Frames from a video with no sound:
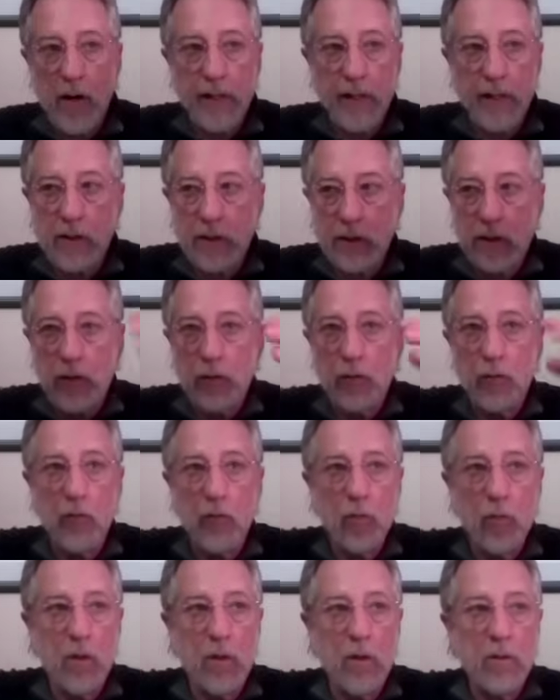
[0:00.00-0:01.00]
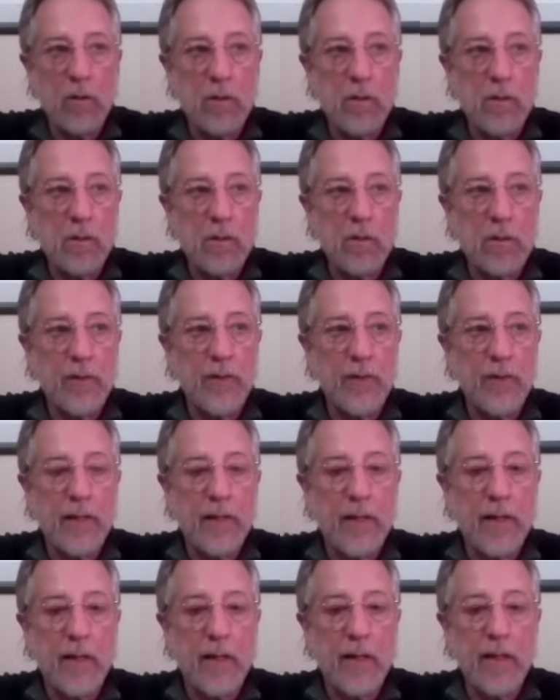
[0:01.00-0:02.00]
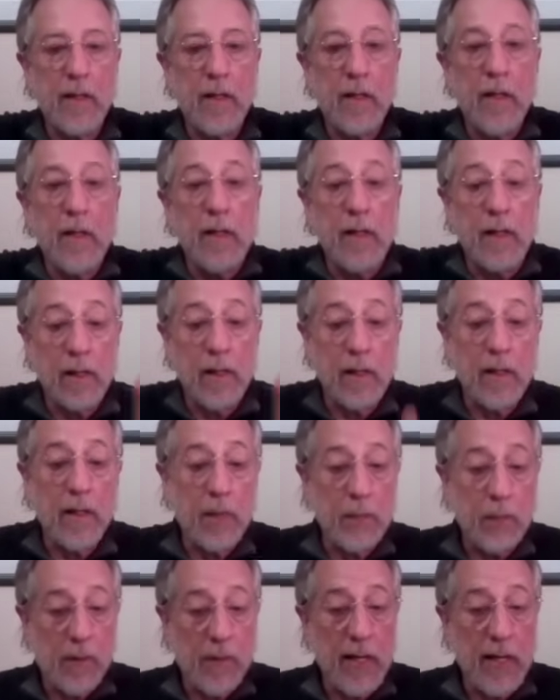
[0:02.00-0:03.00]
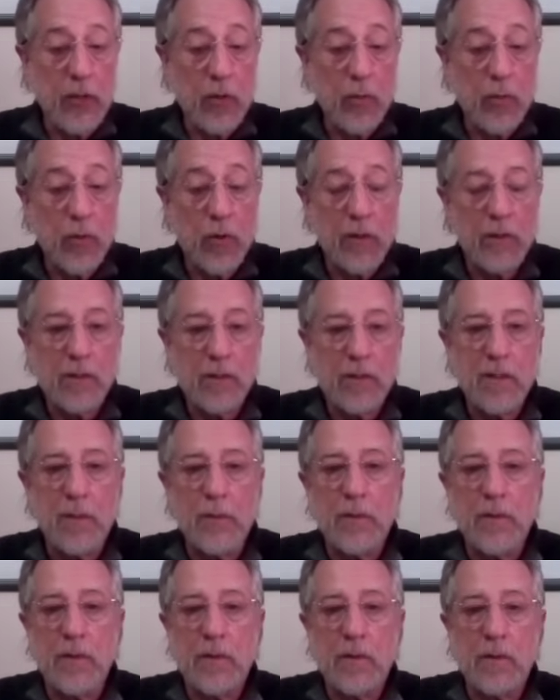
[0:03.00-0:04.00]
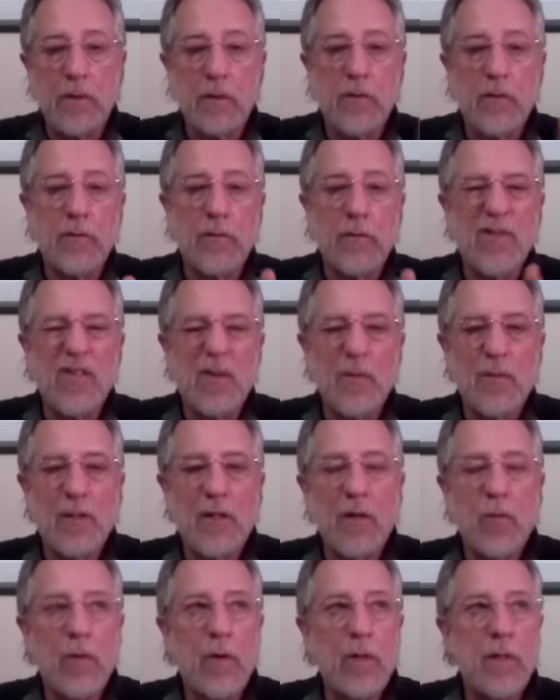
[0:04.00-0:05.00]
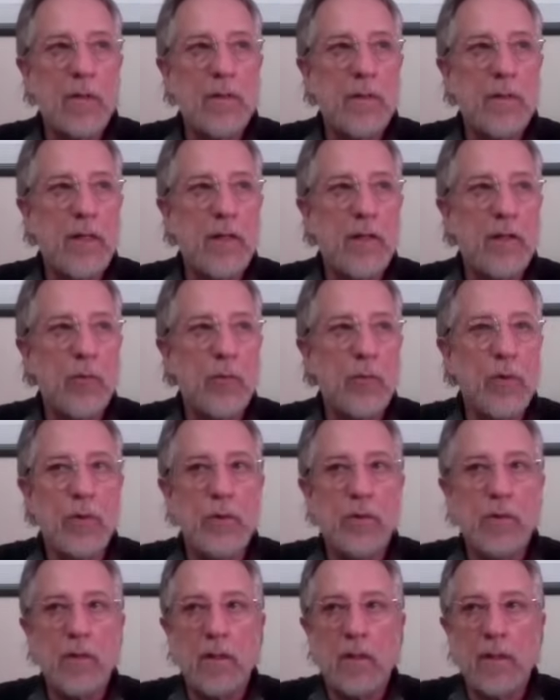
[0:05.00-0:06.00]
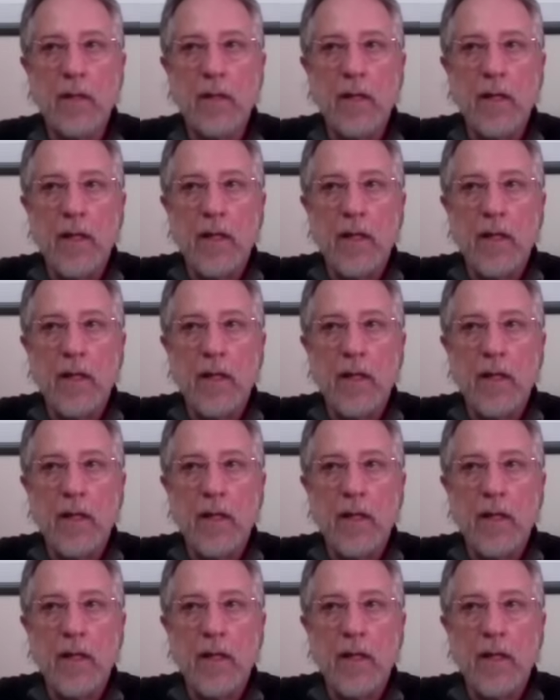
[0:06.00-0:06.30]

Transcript: I could see through the walls and stuff like that. And, and I'm glad you brought this up because it's, it's, something I want to say to you personally.